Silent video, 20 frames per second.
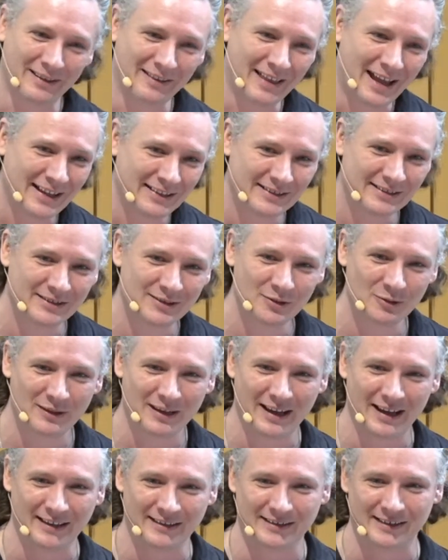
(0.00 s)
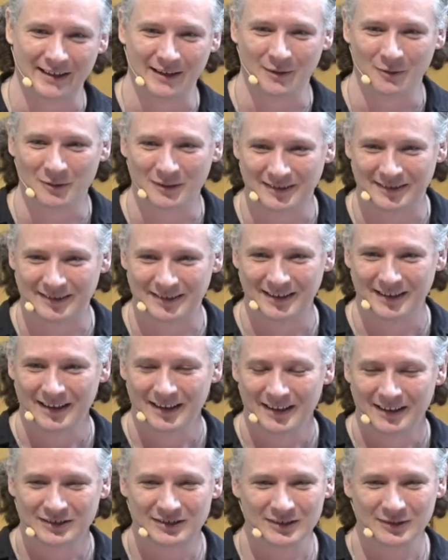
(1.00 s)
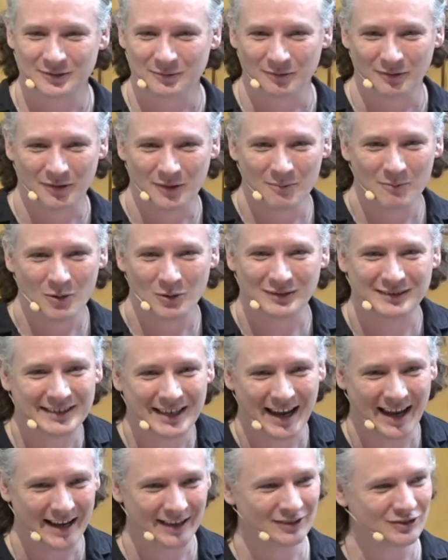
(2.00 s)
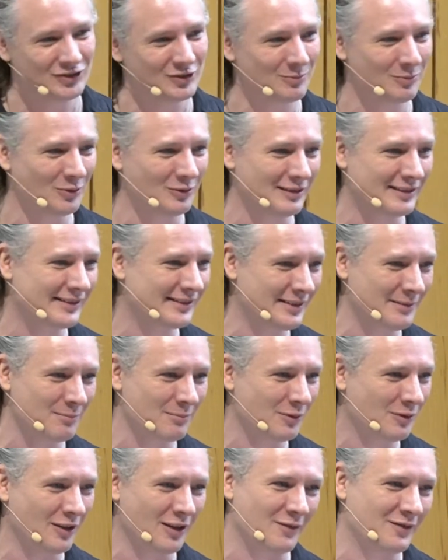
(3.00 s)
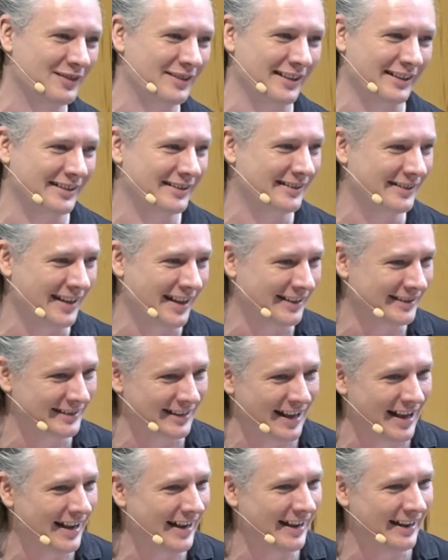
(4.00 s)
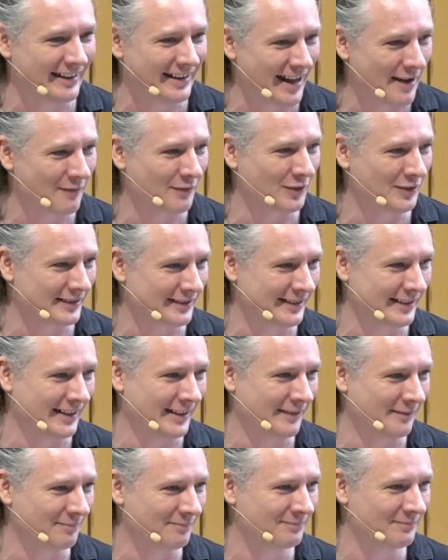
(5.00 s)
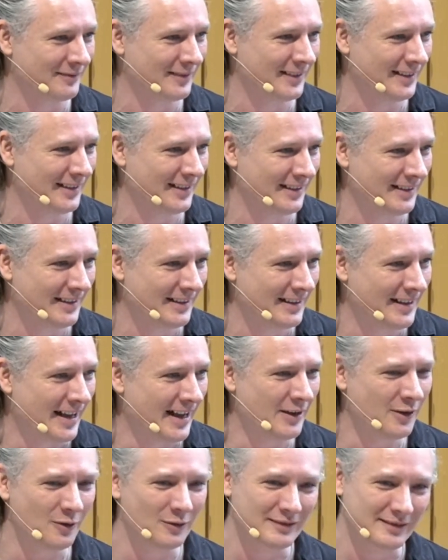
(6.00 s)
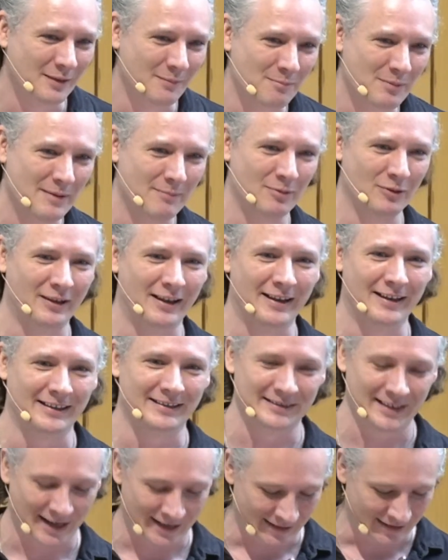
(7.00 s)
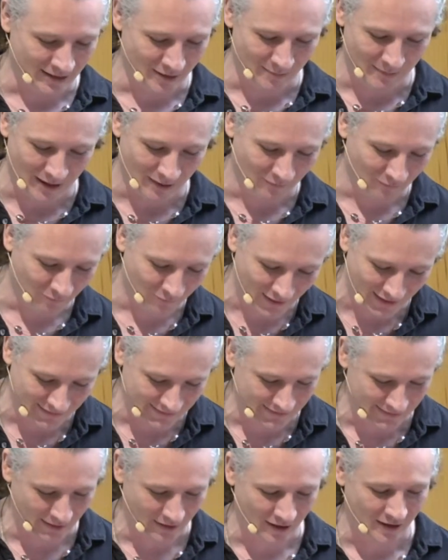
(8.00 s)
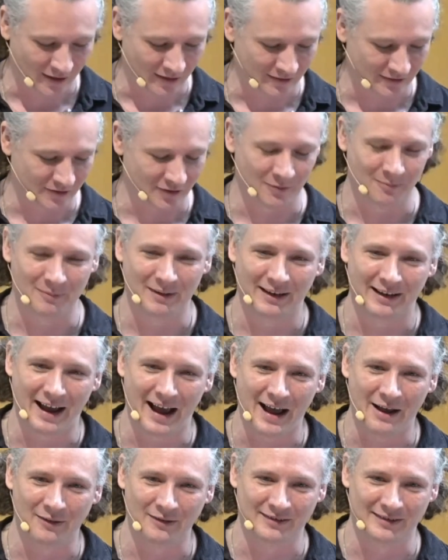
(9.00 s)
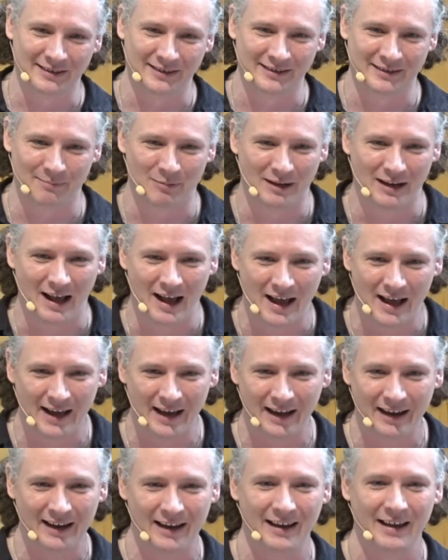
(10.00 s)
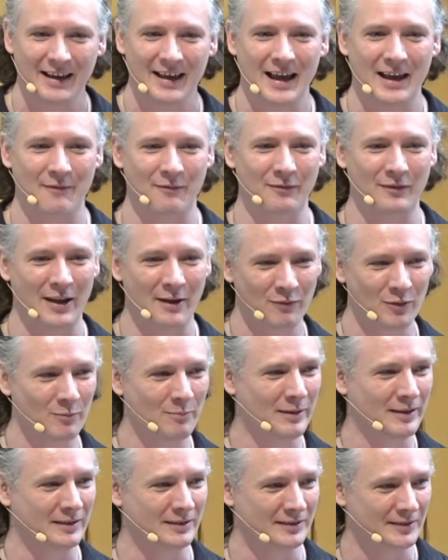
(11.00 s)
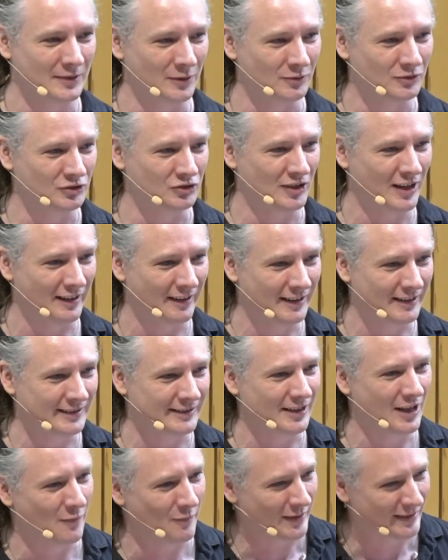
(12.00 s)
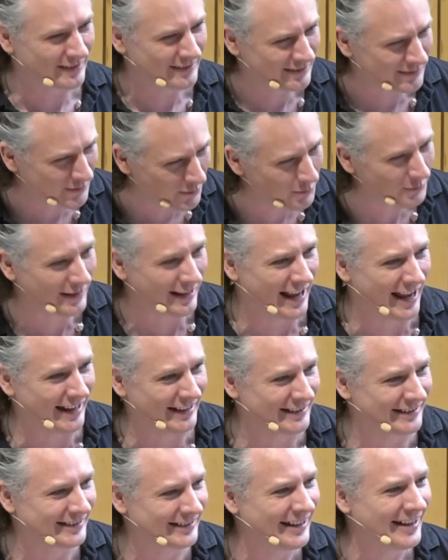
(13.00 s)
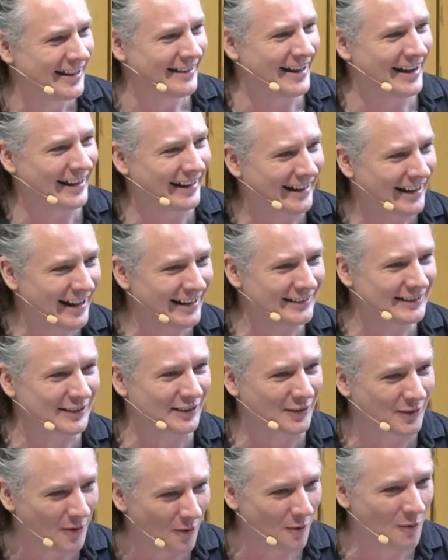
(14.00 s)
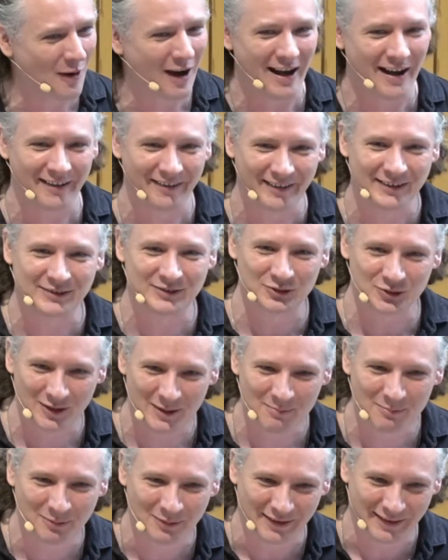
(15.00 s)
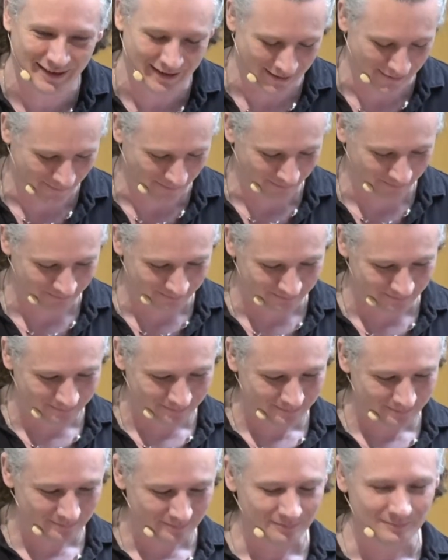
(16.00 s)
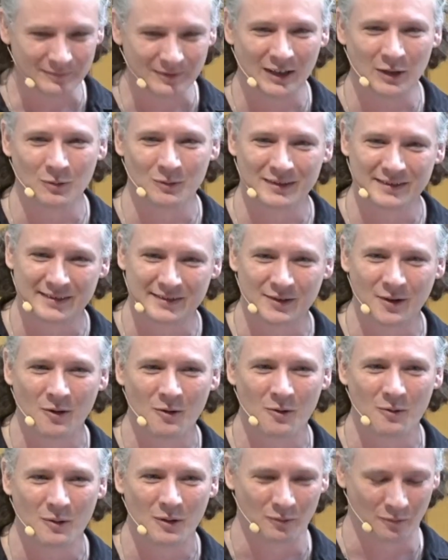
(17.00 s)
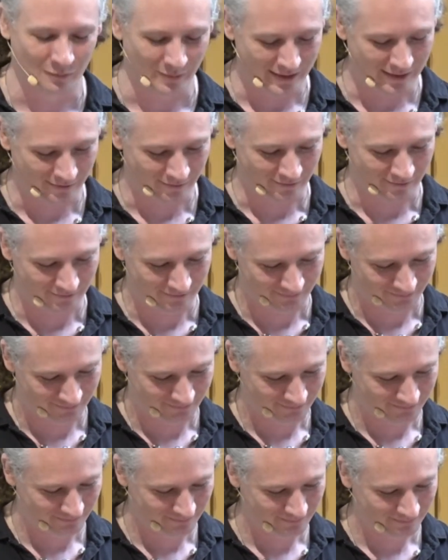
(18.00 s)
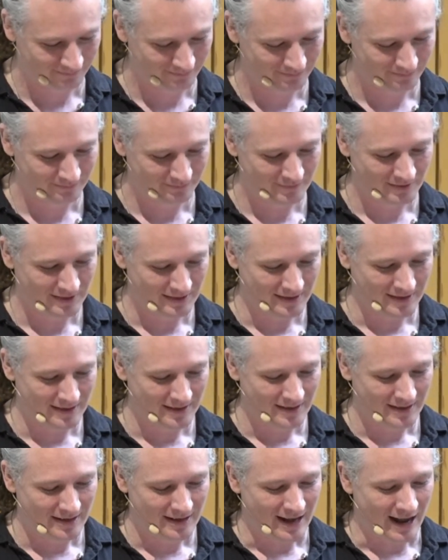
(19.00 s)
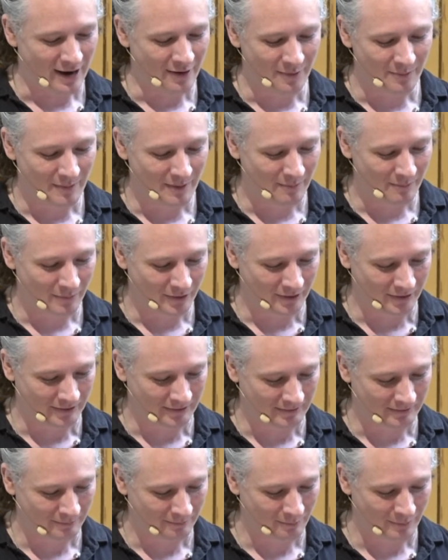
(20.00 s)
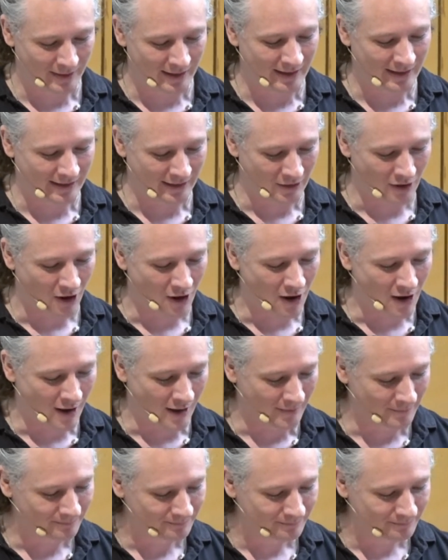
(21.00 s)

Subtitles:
that suitcase, it was just the most tangible symbol of success I had ever seen. I know some people get excited about fancy cars or big houses, but I have never been so jealous of a suitcase that it got to go on this trip with him. It was so real. I remember being in awe,